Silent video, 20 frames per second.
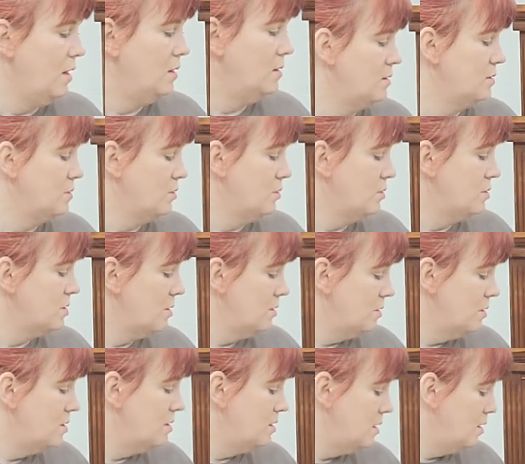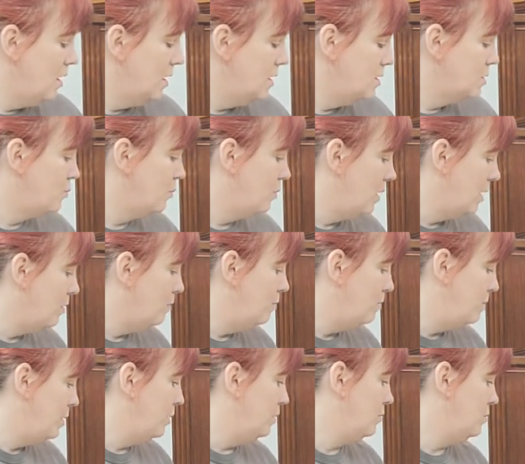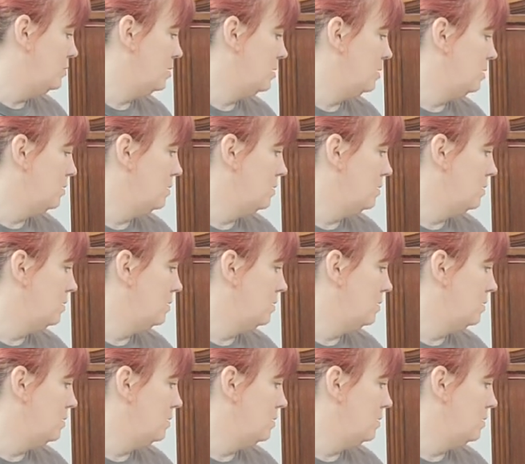so it's a, it's a nice, well-built